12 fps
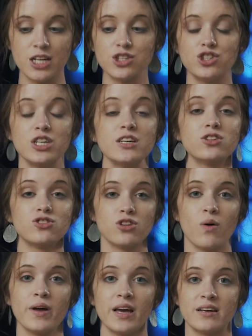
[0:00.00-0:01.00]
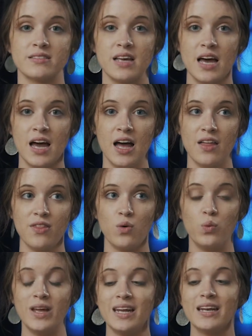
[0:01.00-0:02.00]
she is showing us
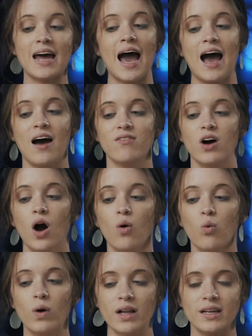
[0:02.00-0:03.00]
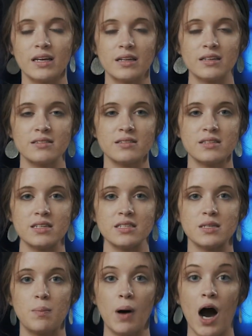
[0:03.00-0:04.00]
that we need to have a willingness
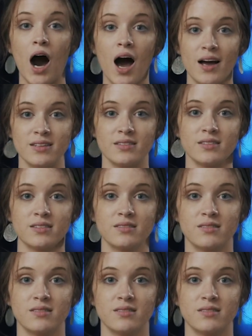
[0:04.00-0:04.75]
to pause